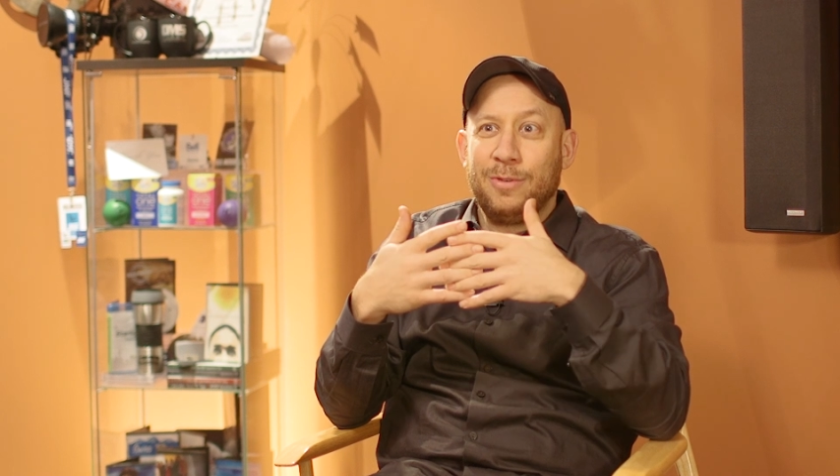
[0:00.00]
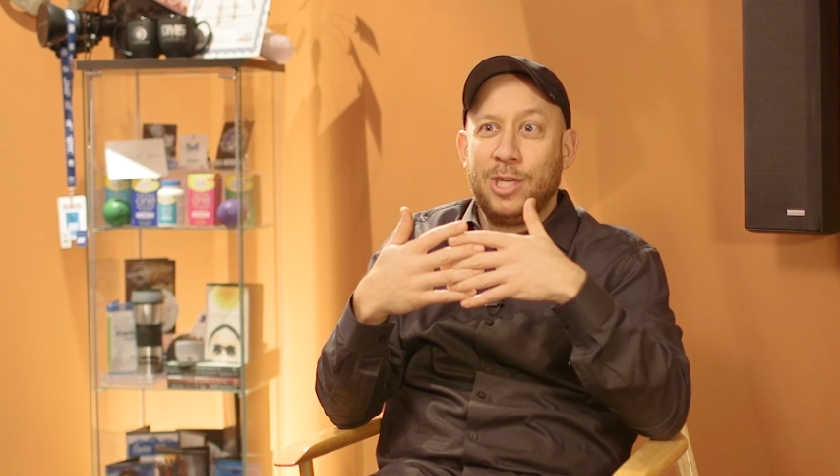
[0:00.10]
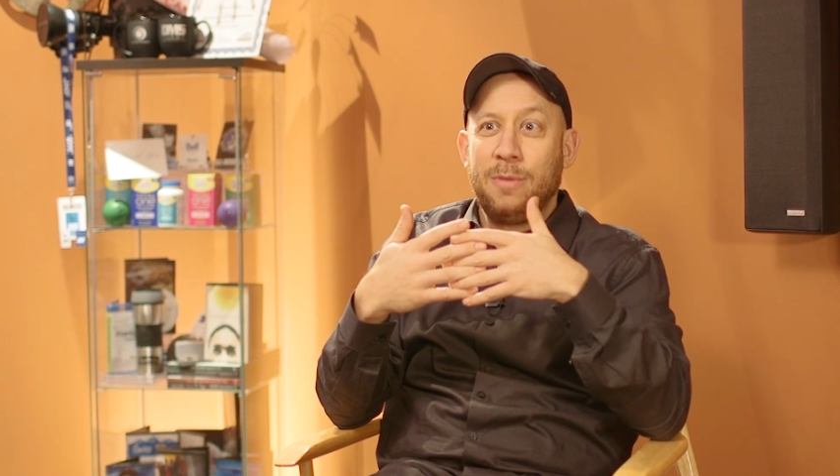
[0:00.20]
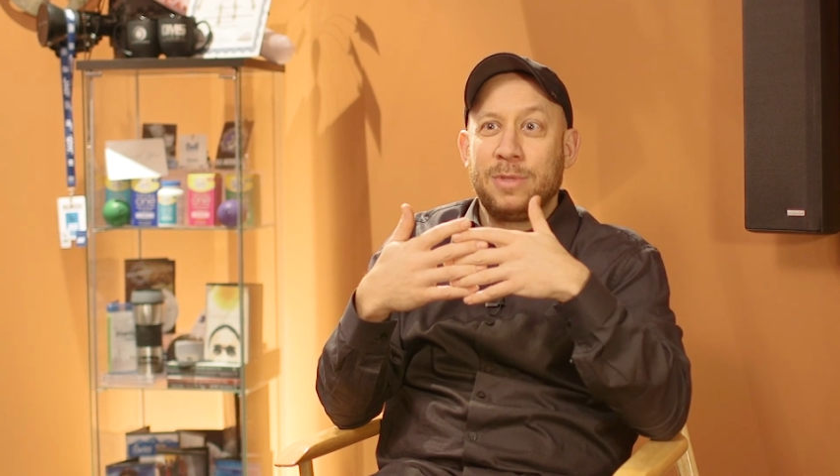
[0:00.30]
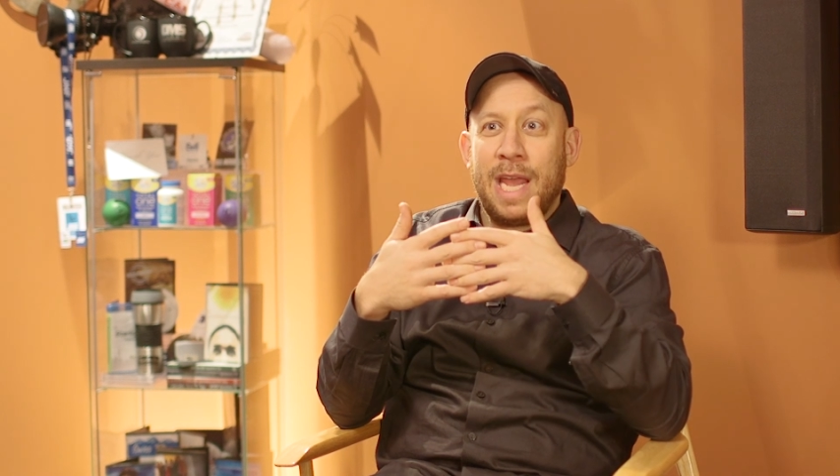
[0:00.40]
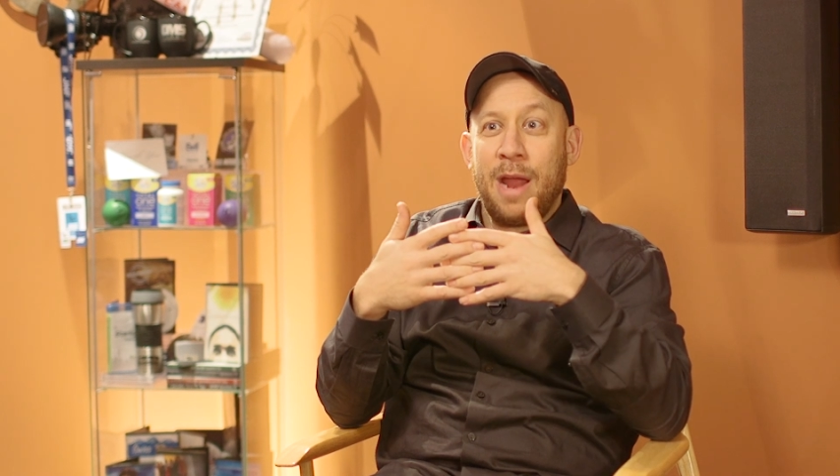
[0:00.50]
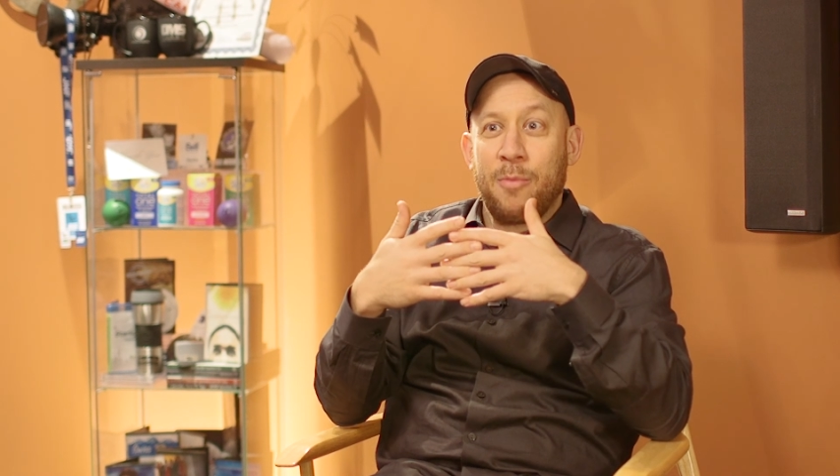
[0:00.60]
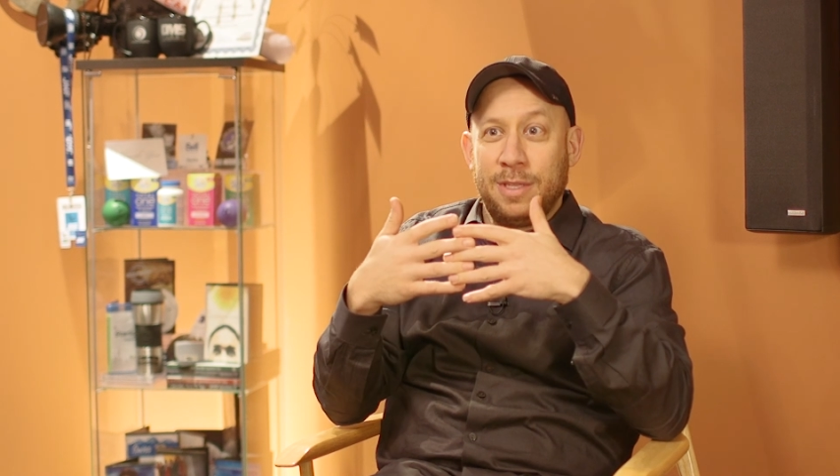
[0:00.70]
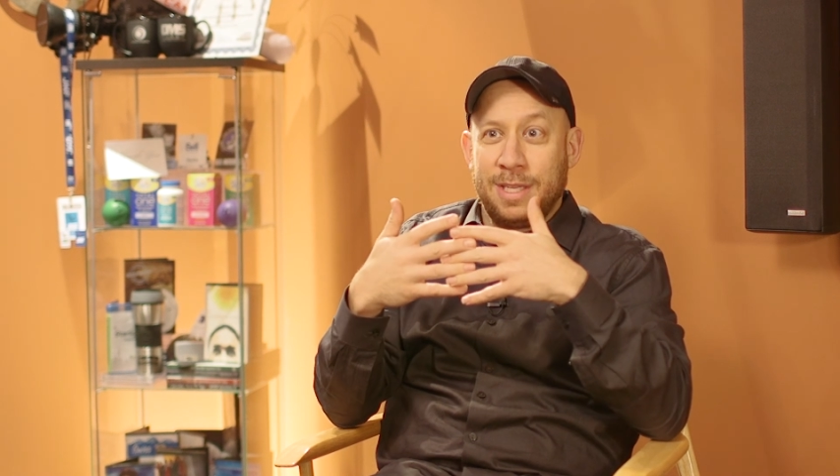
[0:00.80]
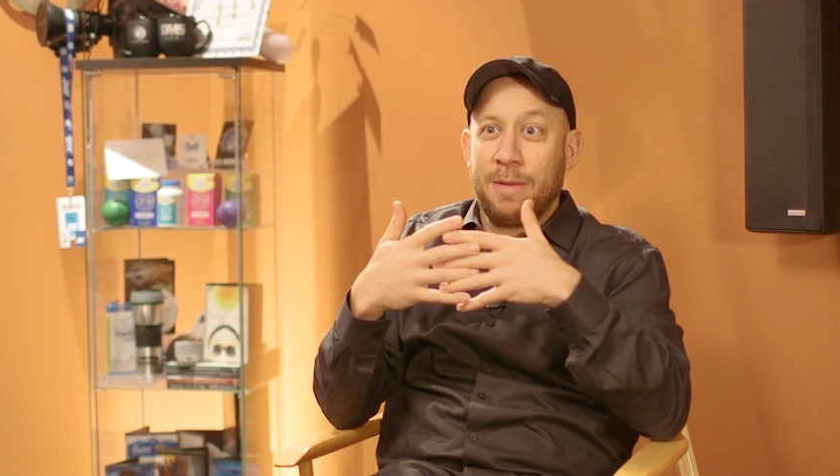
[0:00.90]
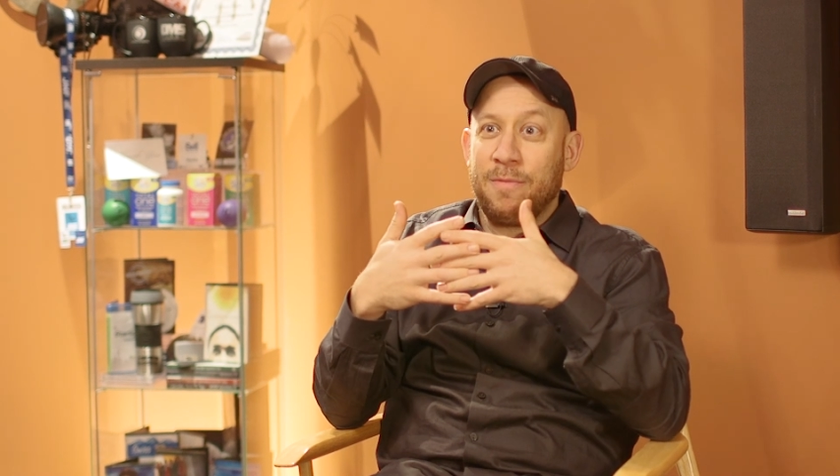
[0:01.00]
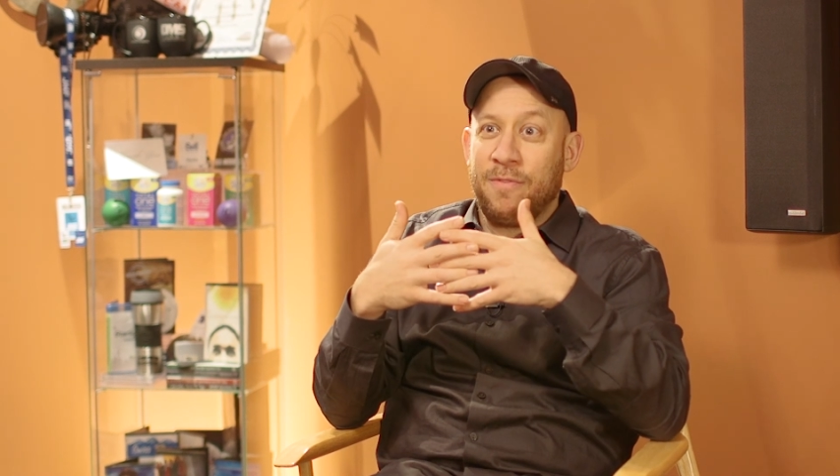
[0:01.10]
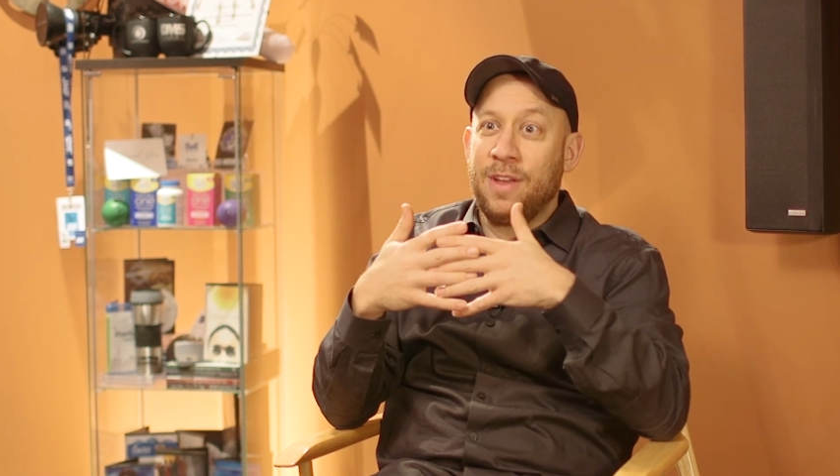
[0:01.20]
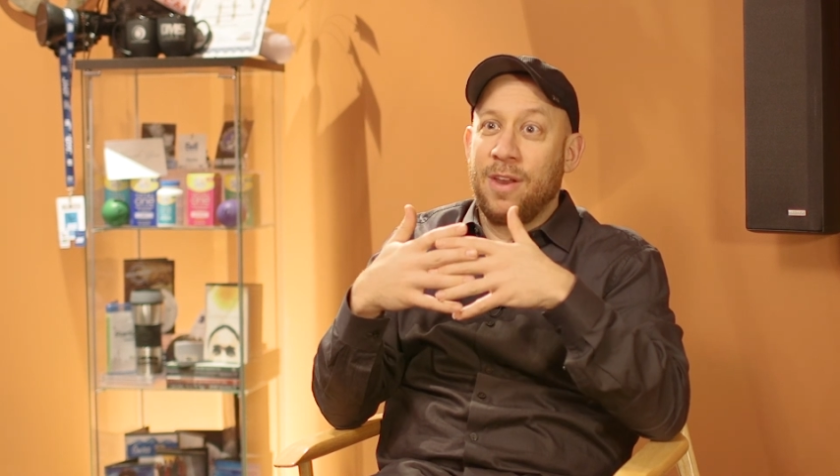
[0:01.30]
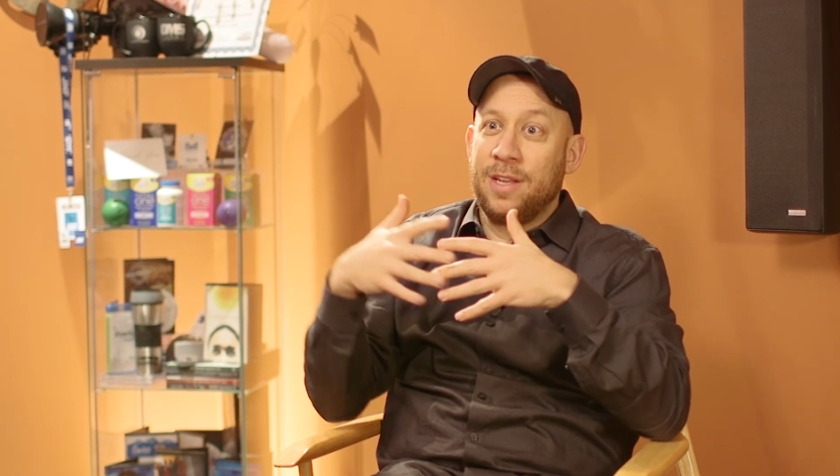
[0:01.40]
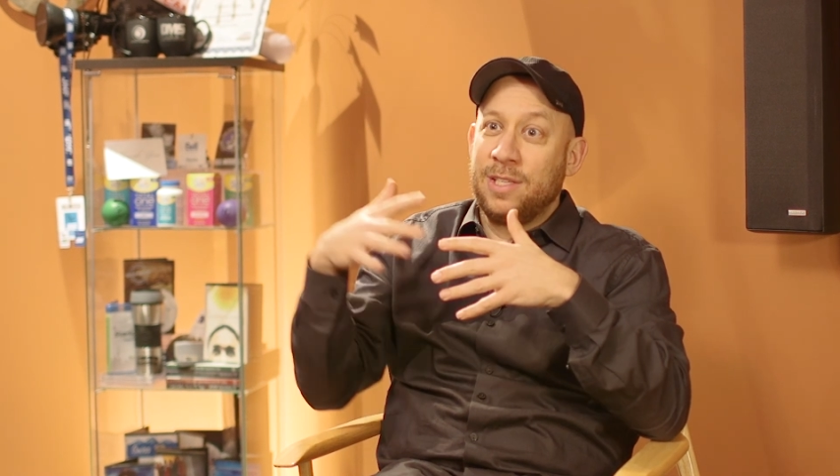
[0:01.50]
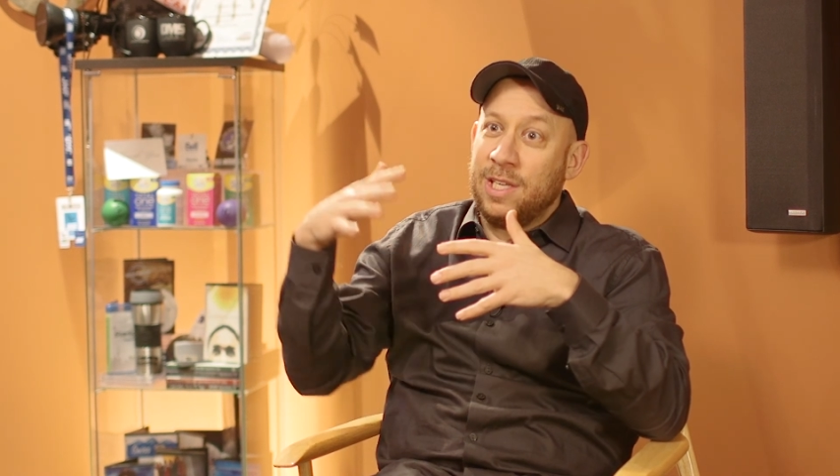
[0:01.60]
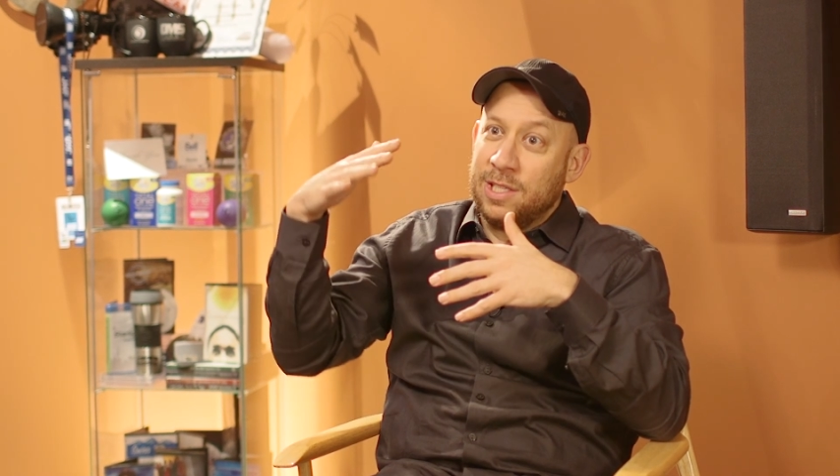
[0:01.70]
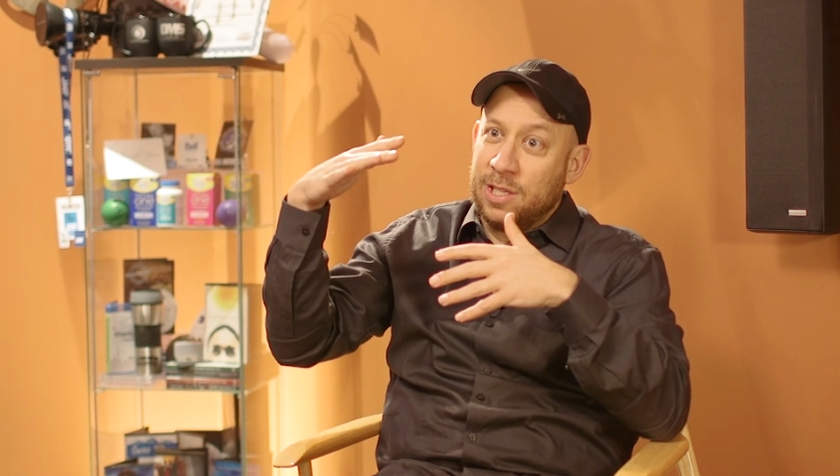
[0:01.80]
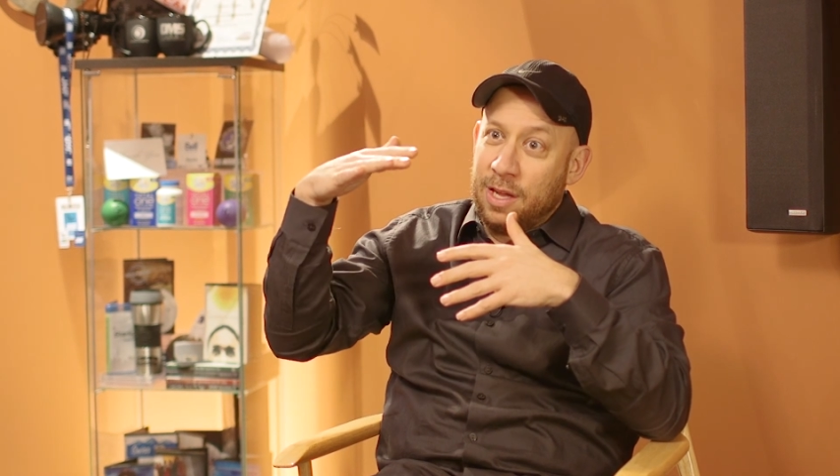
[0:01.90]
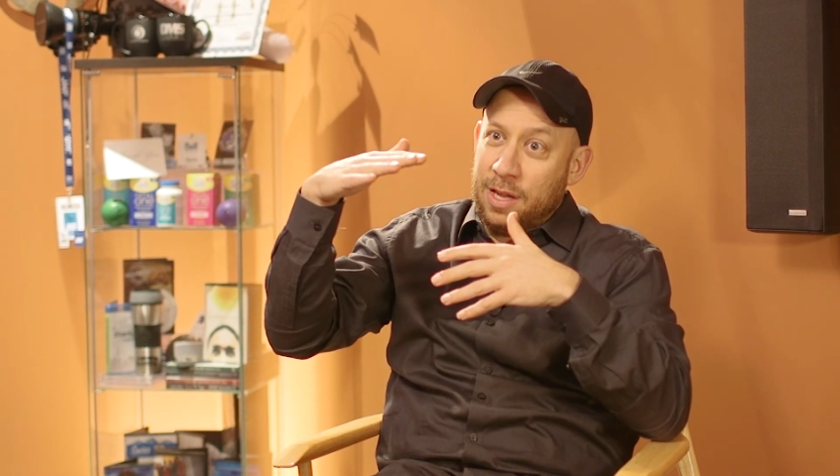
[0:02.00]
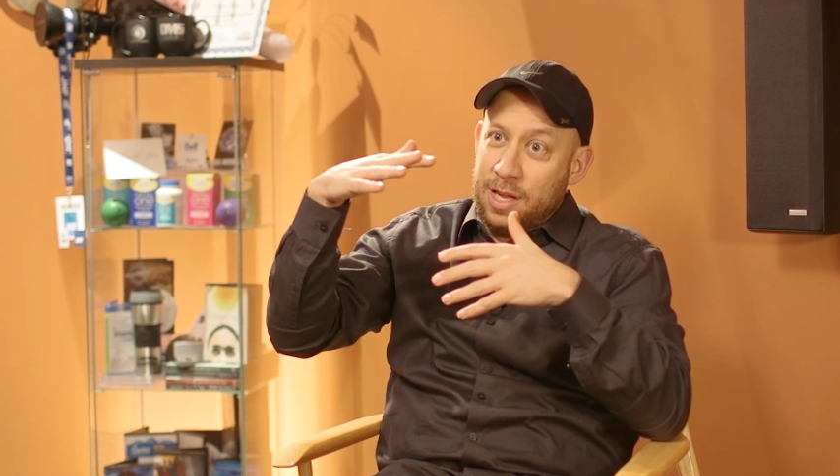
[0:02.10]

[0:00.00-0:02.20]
James Cameron type feel as he's,